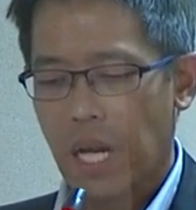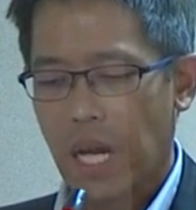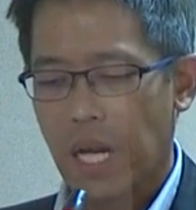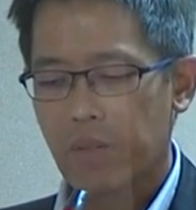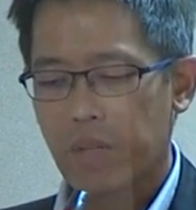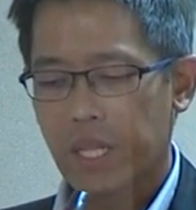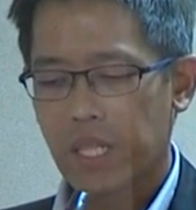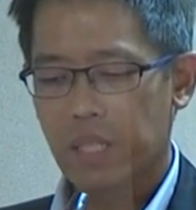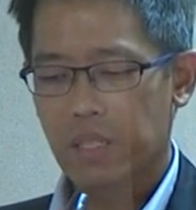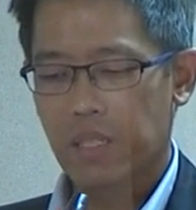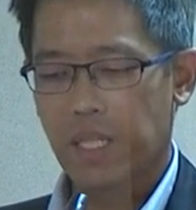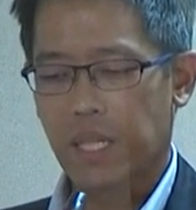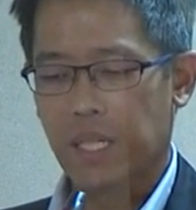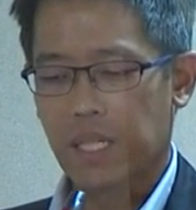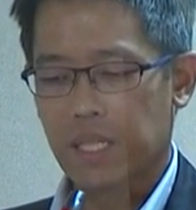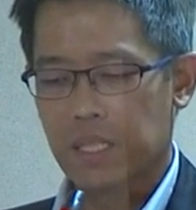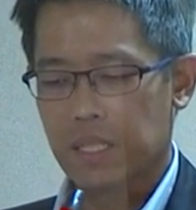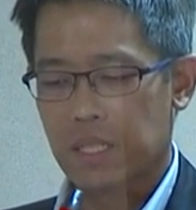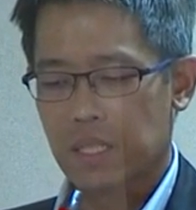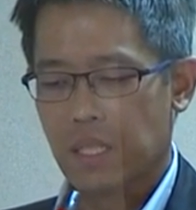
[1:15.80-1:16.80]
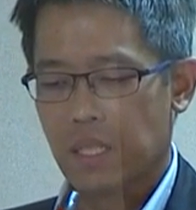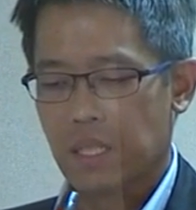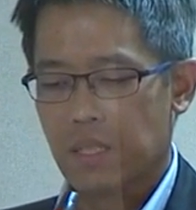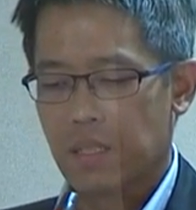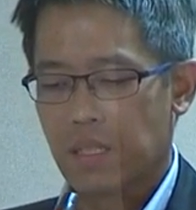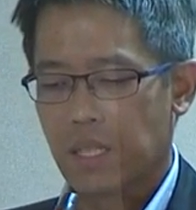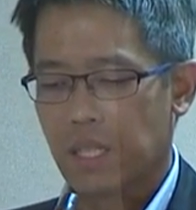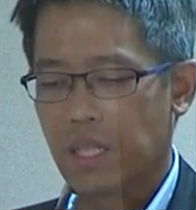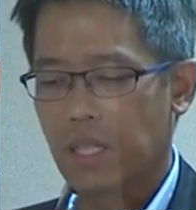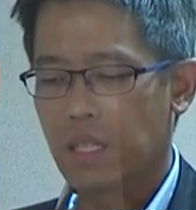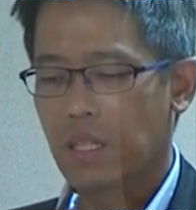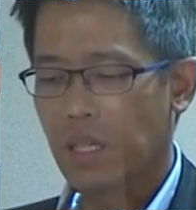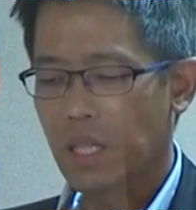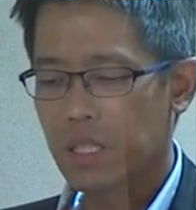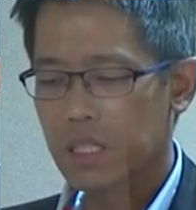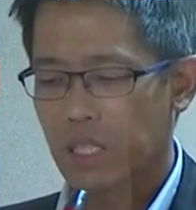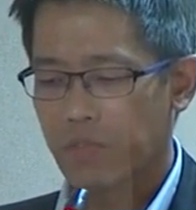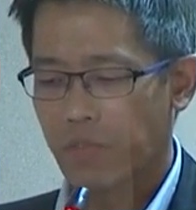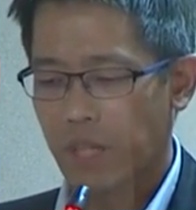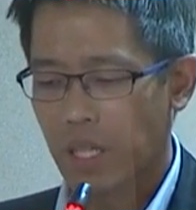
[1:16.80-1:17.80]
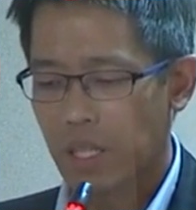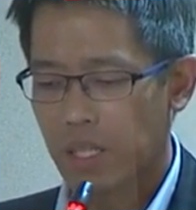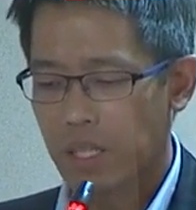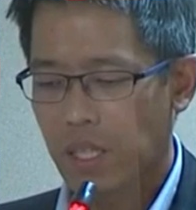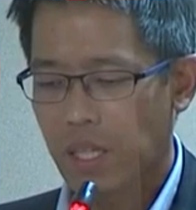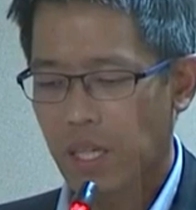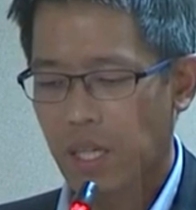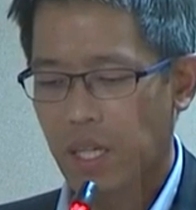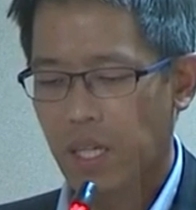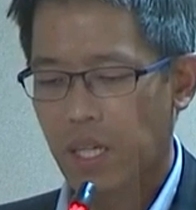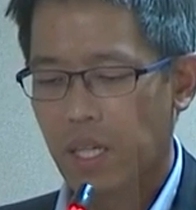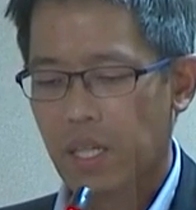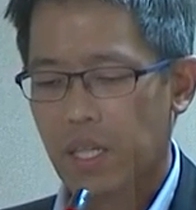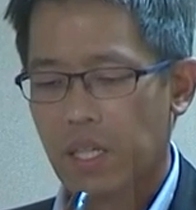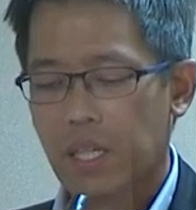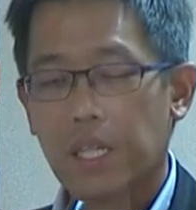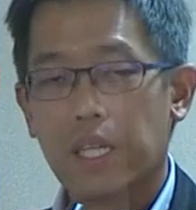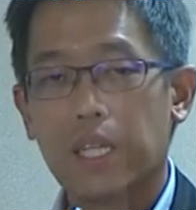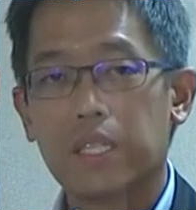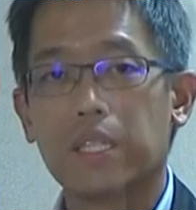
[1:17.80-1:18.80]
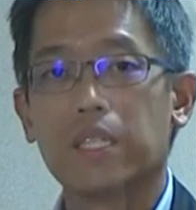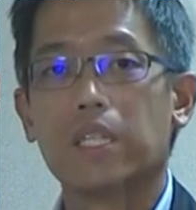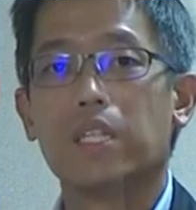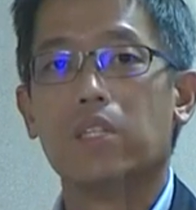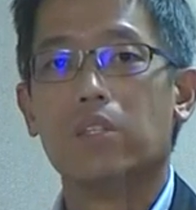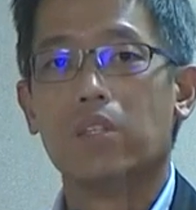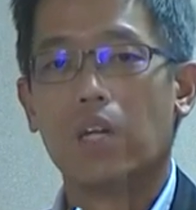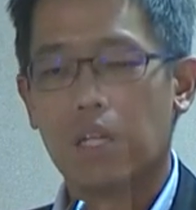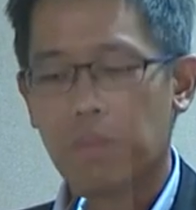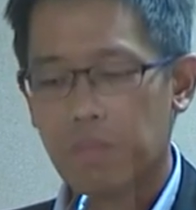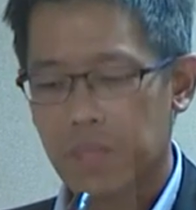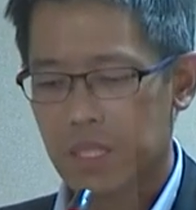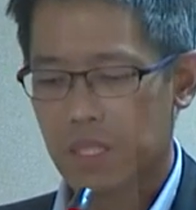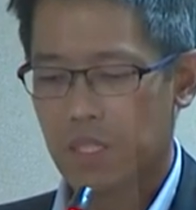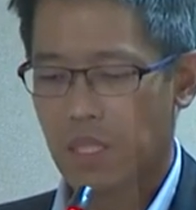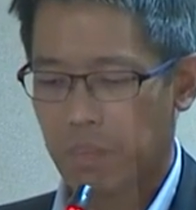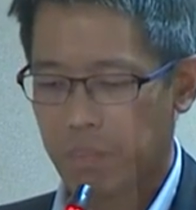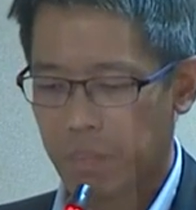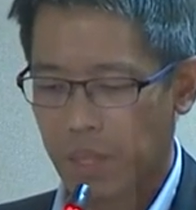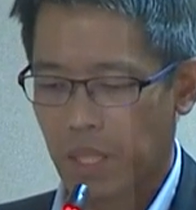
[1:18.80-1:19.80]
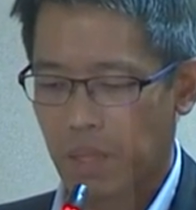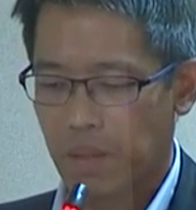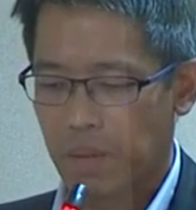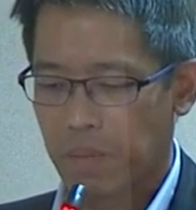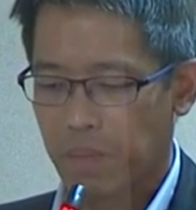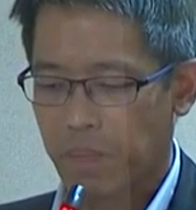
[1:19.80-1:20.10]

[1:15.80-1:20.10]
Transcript: I recognize that the cost of healthcare is an enormous topic,